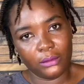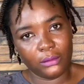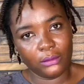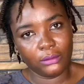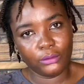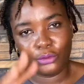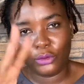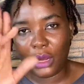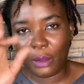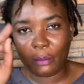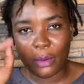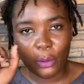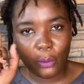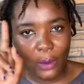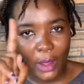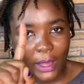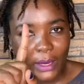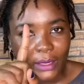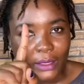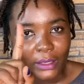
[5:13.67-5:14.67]
to number
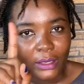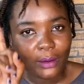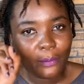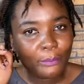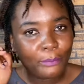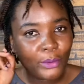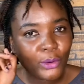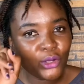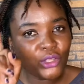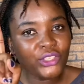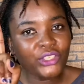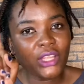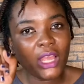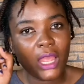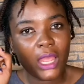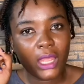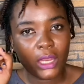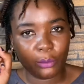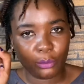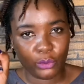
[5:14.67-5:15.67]
1, posture
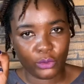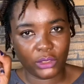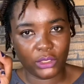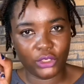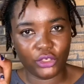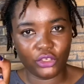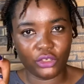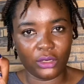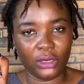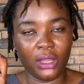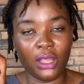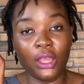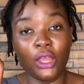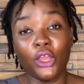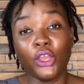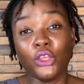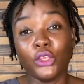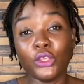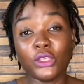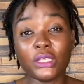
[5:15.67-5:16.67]
and position.
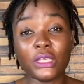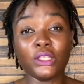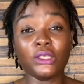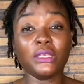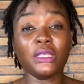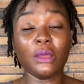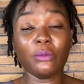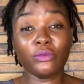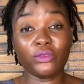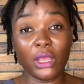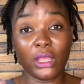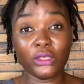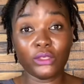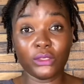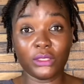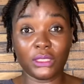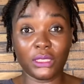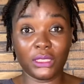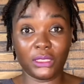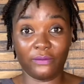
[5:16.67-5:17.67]
You see, today I'm trying to
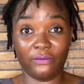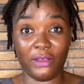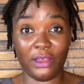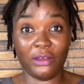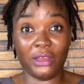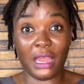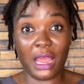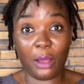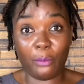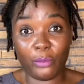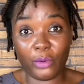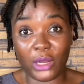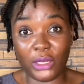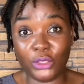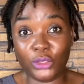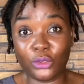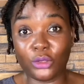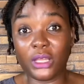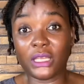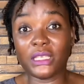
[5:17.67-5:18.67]
sit very upright
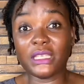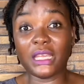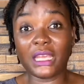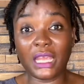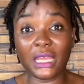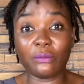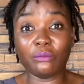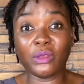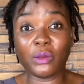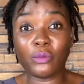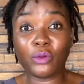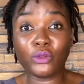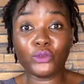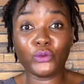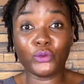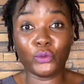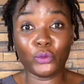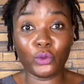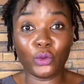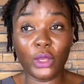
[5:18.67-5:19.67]
so that I can be able
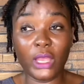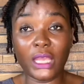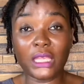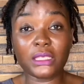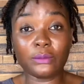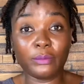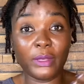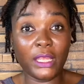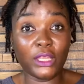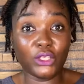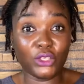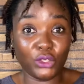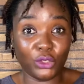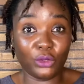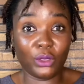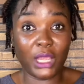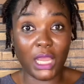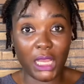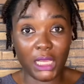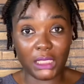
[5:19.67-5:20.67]
to explain to you
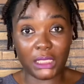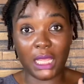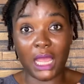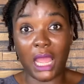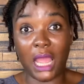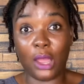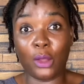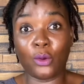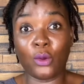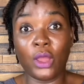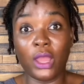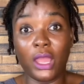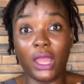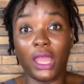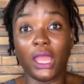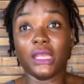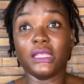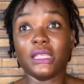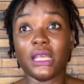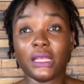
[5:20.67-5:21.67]
guys how
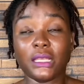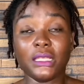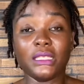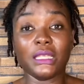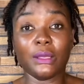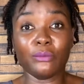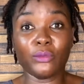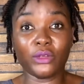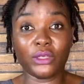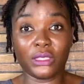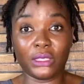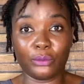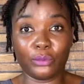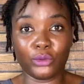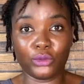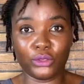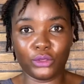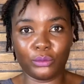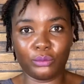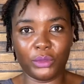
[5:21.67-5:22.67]
exactly somebody's
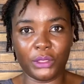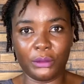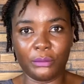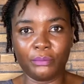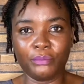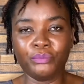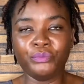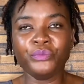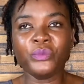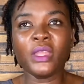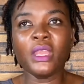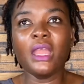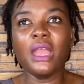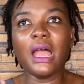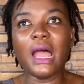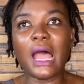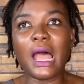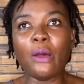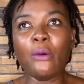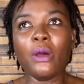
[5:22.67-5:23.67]
supposed to be.
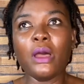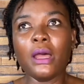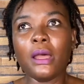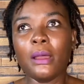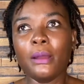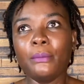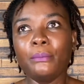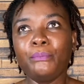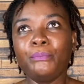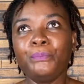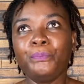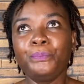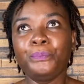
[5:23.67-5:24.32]
Our